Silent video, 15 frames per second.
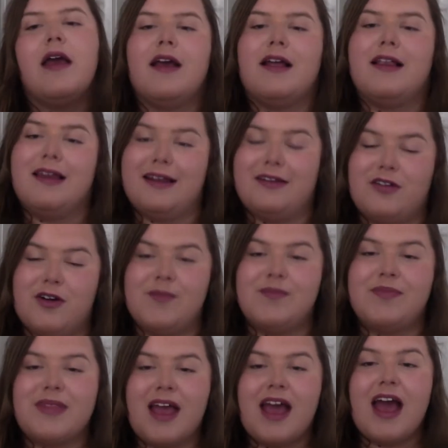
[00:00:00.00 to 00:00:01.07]
Leading on.
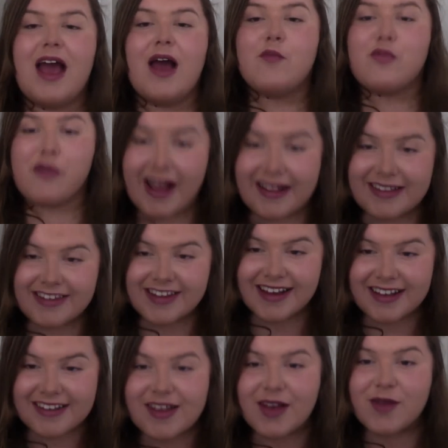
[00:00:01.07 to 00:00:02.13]

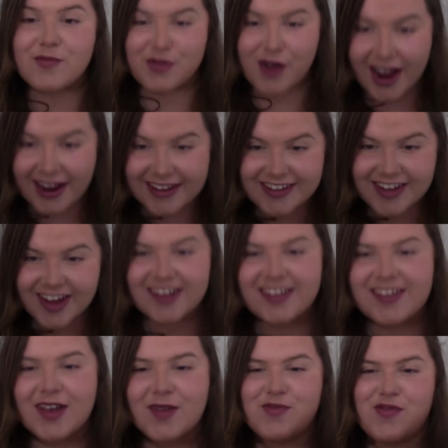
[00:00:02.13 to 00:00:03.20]
Practice,
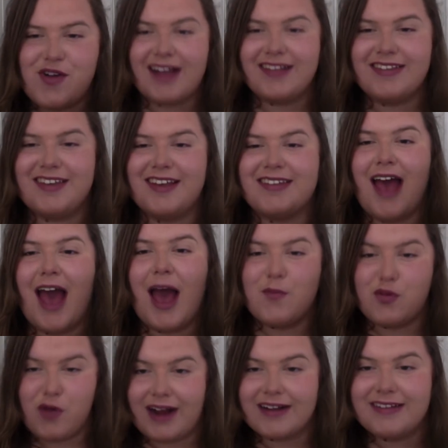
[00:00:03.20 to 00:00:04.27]
practice, practice,
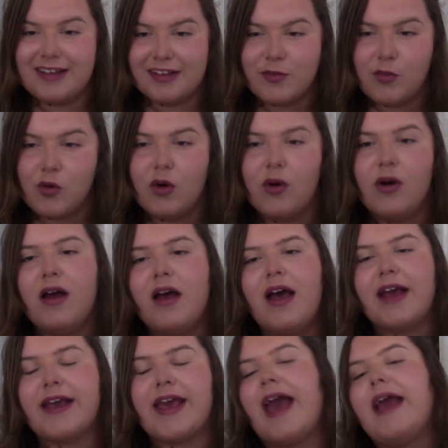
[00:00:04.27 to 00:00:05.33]
and practice more.
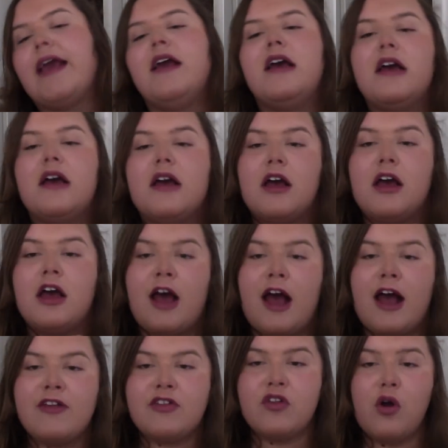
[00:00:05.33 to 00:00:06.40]
Okay?
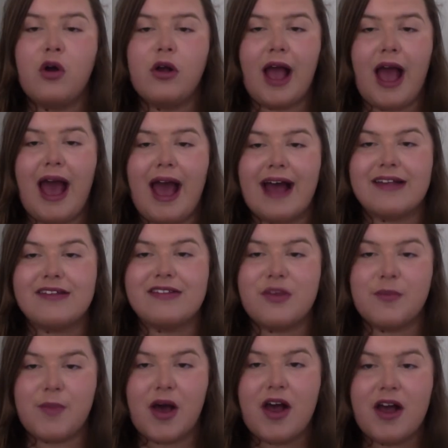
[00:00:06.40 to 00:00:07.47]
As long as
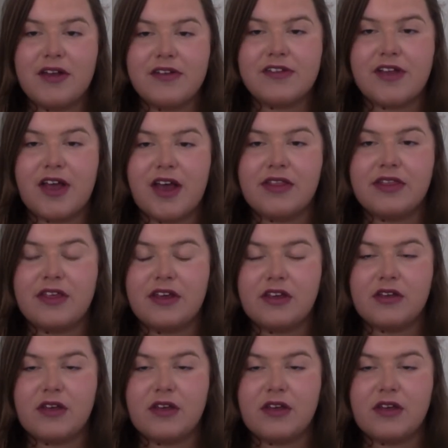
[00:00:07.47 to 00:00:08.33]
the person that